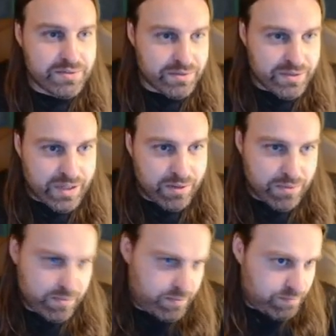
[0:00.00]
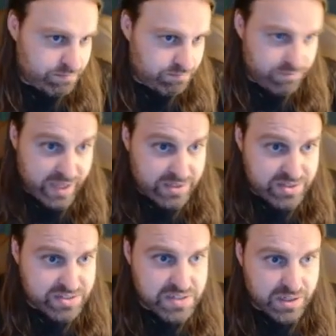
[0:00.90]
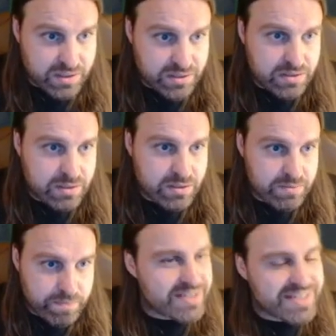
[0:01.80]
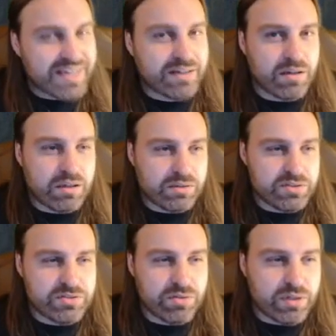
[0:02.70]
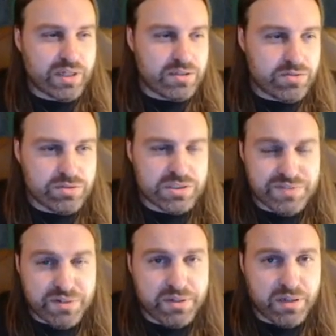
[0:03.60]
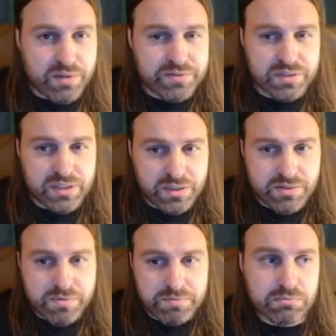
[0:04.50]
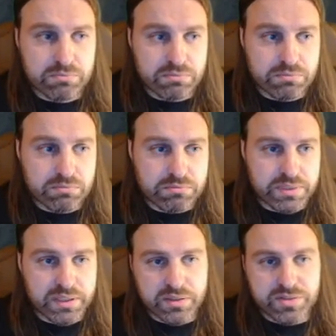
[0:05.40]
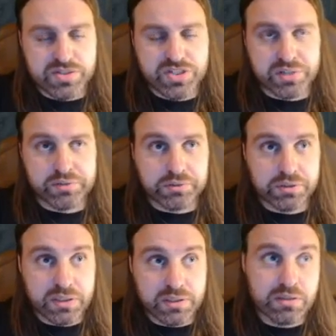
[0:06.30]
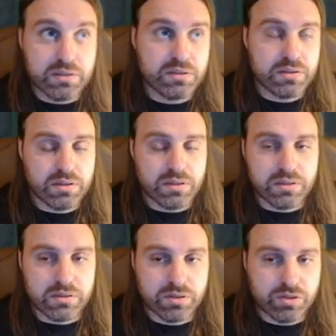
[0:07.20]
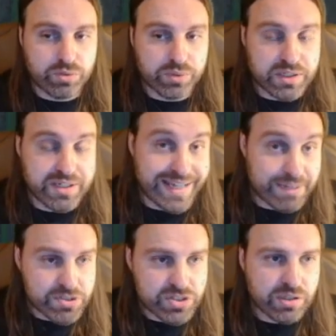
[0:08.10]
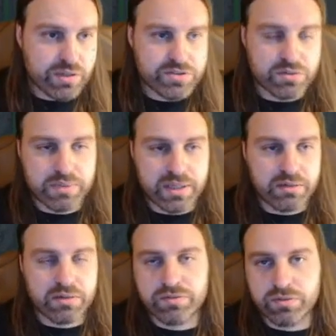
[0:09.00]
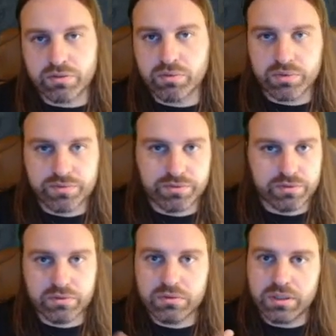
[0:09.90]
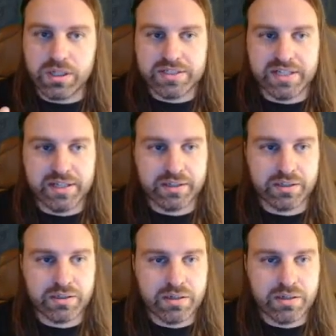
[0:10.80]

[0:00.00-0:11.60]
Now, that said, attack gauntlets don't get used very often either, because generally crit damage gloves are better if you're going for attack.